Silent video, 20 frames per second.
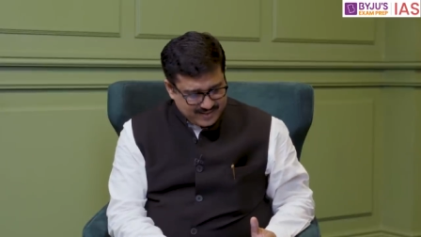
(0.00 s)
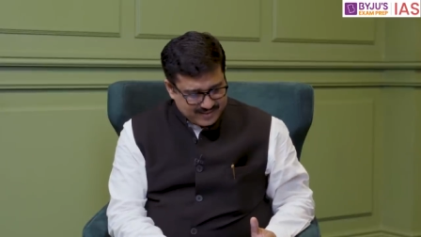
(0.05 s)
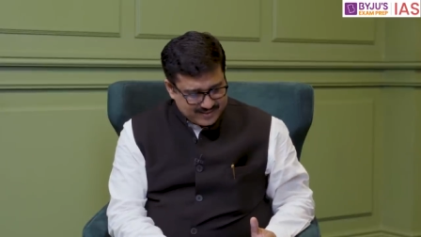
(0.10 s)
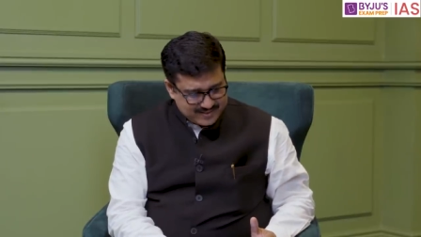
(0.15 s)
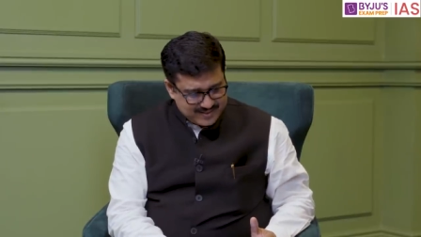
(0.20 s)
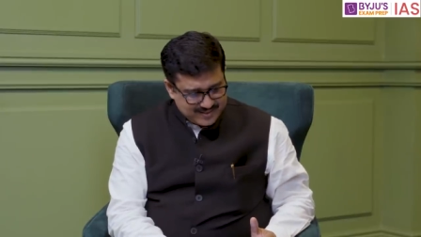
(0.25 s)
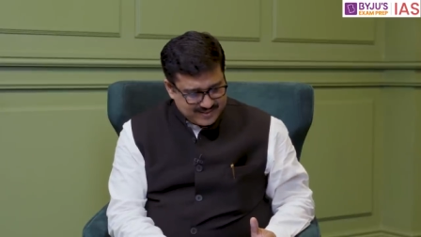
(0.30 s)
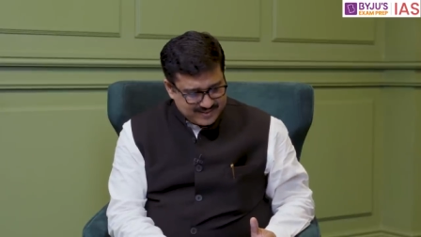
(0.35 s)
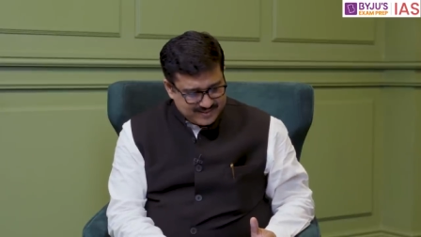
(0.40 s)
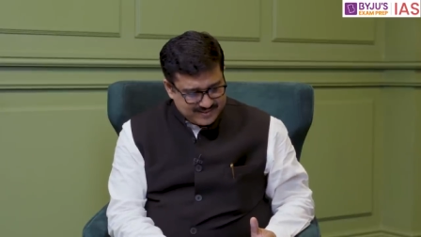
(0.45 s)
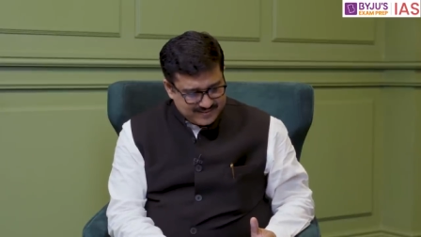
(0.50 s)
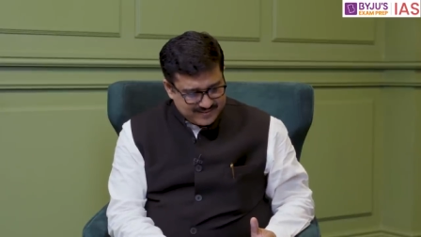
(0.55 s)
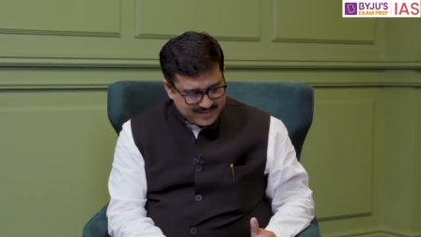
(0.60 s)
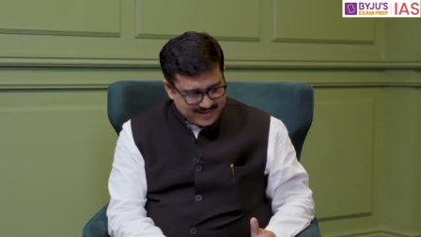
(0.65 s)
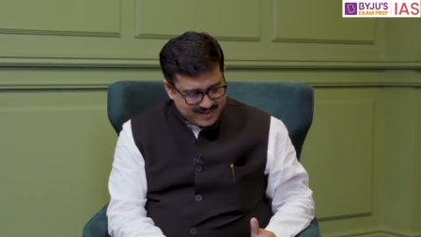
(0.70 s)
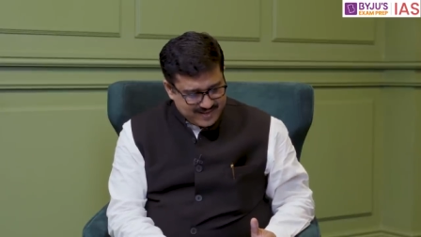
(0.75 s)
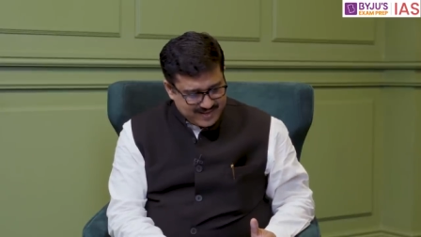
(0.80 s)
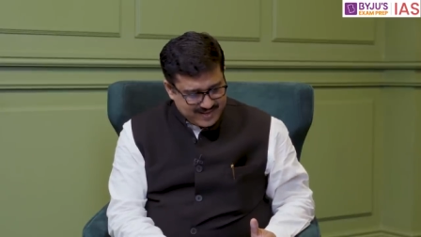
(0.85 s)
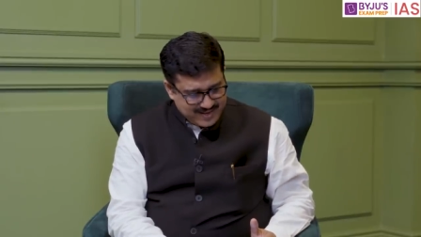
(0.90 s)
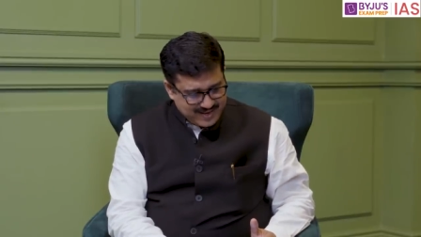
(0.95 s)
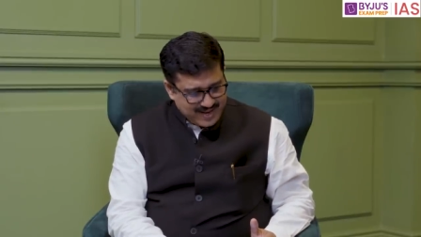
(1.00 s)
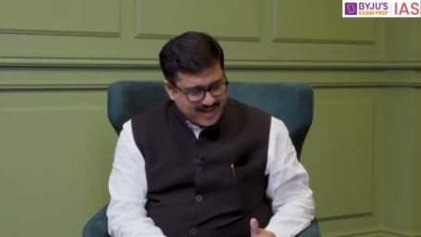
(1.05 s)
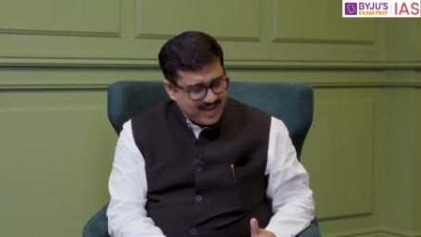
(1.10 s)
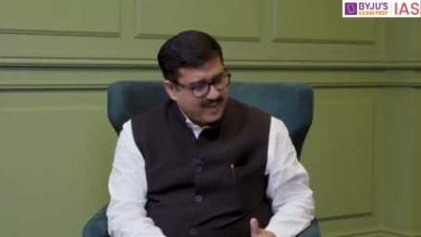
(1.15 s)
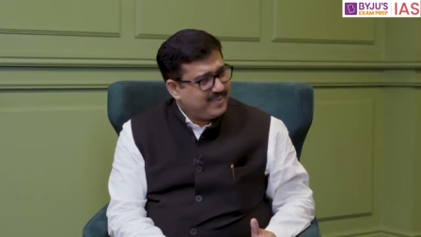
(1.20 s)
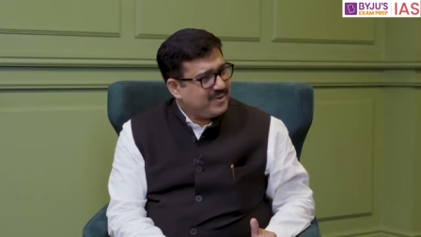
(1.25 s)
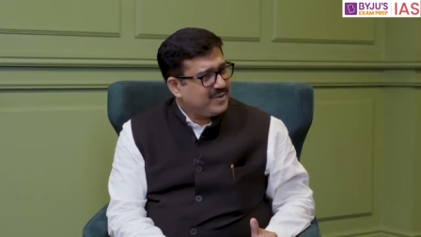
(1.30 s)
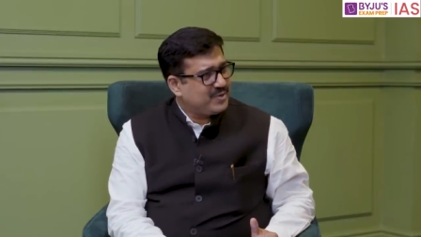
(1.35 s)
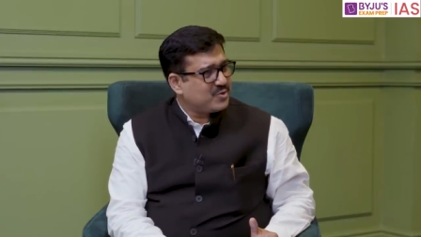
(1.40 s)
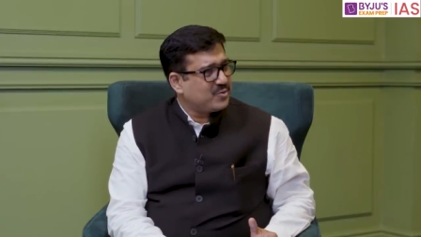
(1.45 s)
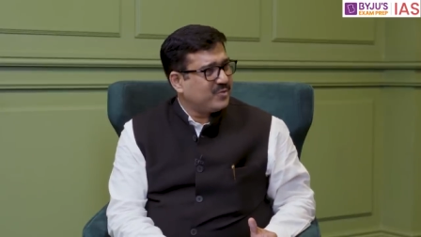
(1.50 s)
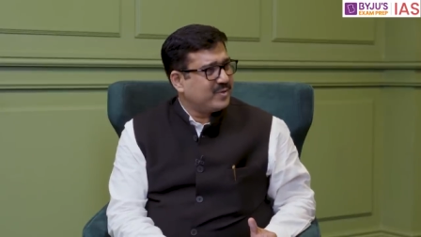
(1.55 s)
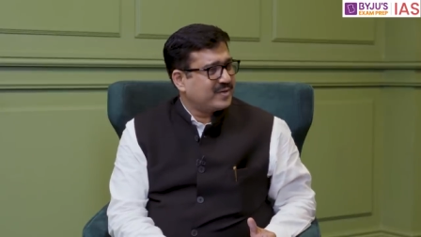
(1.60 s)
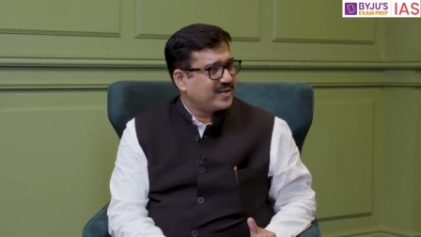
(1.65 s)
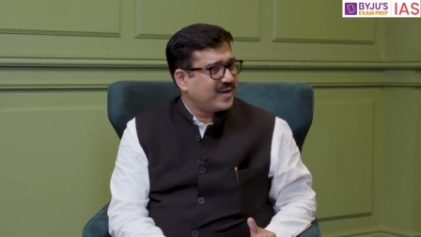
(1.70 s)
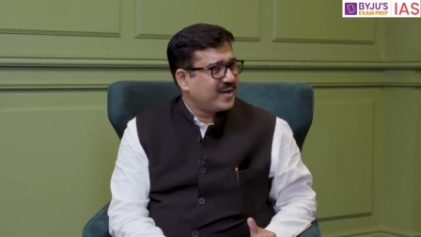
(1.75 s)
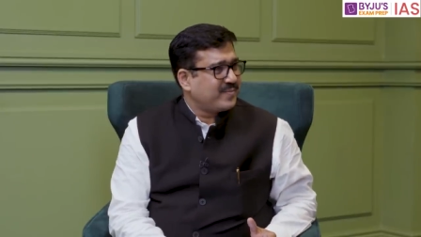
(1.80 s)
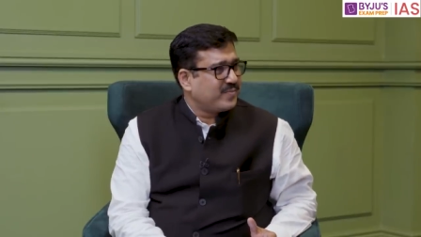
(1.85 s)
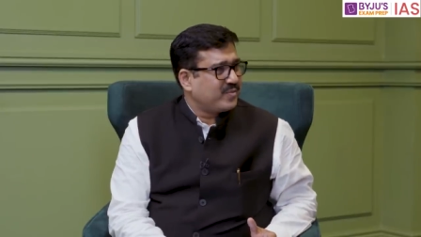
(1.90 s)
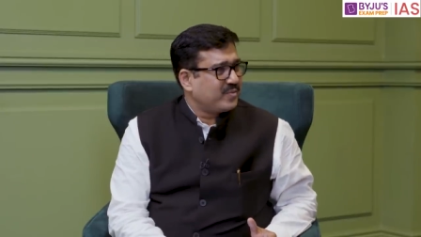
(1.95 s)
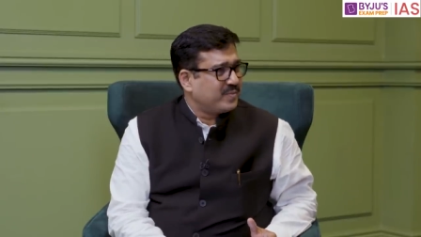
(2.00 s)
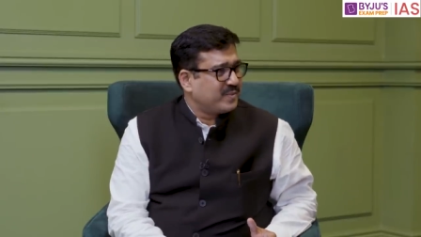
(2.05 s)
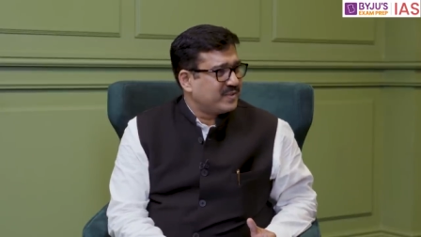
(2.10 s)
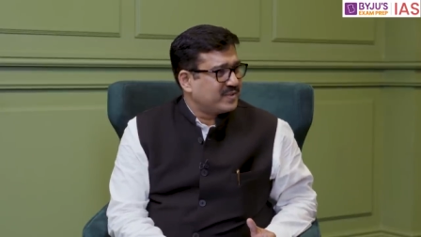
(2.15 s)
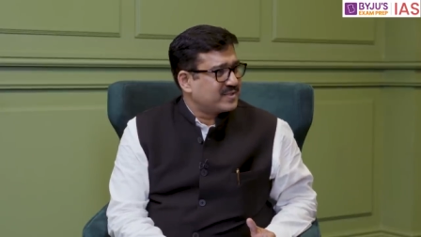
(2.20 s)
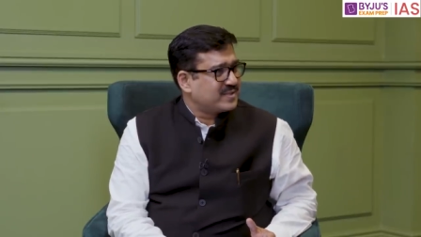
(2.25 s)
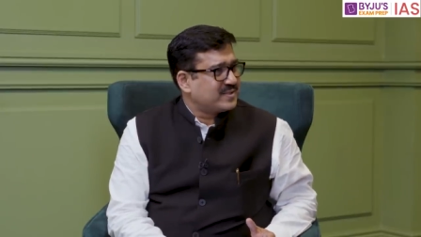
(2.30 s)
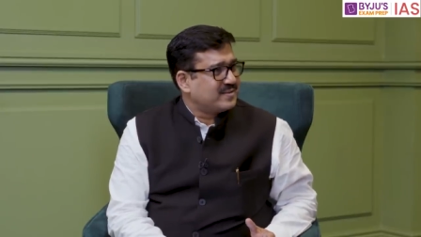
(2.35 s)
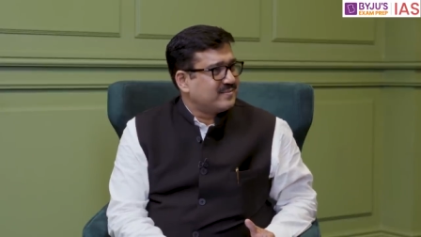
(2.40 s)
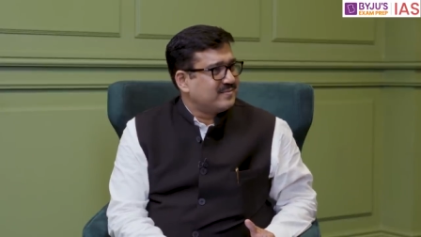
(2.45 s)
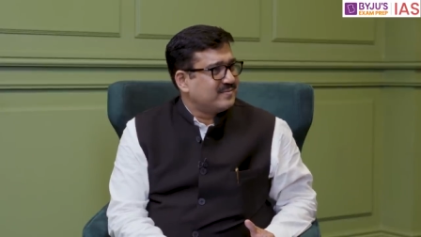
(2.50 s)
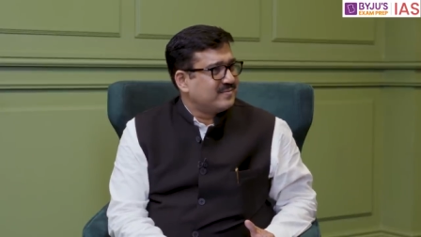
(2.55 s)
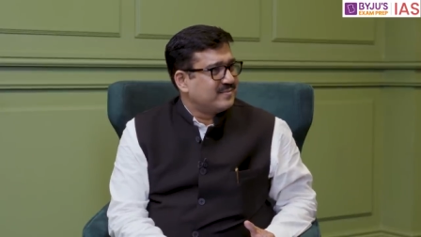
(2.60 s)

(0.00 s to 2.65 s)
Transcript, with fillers: Sir, I am an introvert type of person.